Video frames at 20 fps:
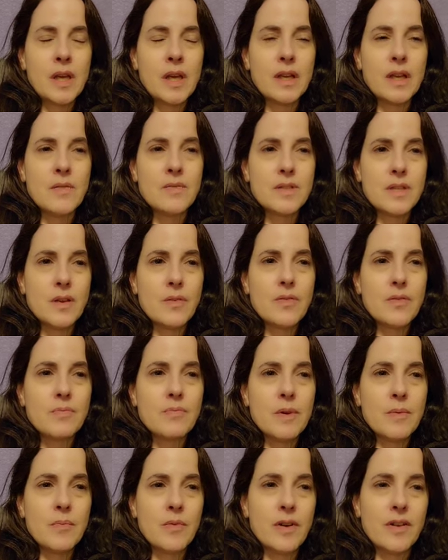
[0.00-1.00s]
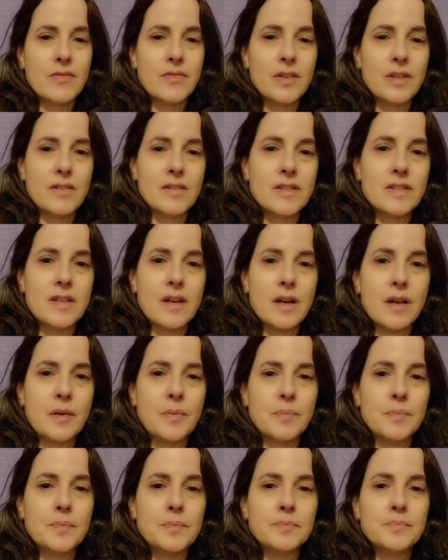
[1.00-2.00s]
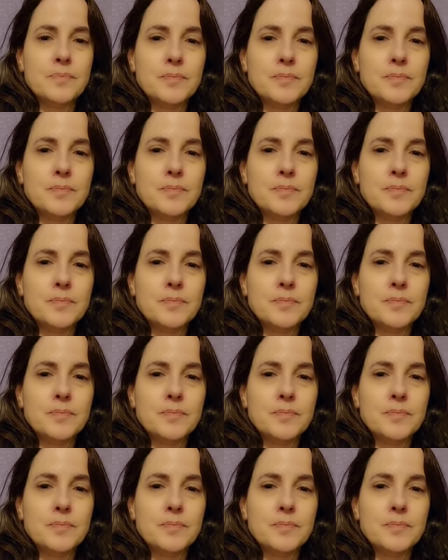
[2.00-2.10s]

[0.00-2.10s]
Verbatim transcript: And I was there with my boyfriend at the time.